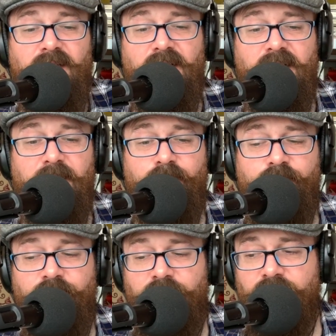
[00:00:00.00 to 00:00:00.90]

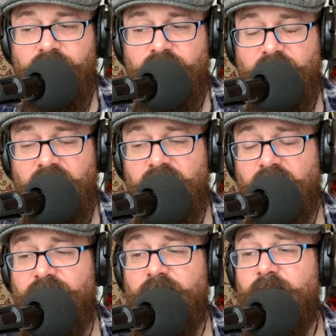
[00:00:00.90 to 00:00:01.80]
The
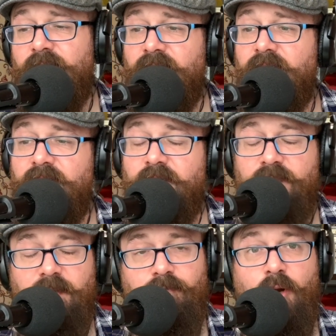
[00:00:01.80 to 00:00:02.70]
food at the
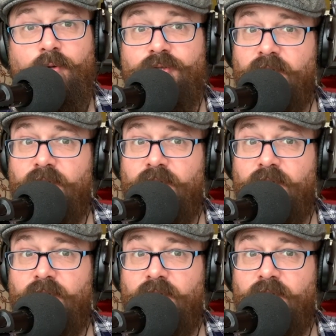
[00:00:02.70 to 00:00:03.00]
posh